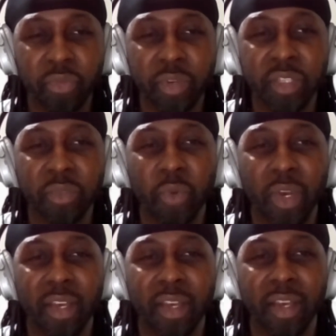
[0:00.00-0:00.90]
reason
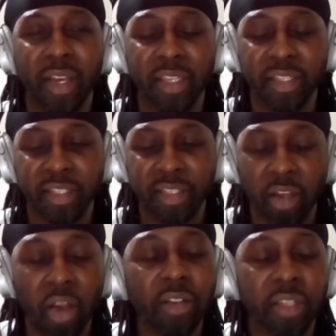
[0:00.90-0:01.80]
why i
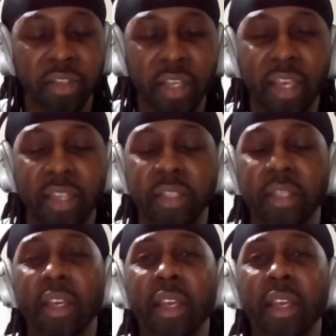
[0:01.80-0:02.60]
call it that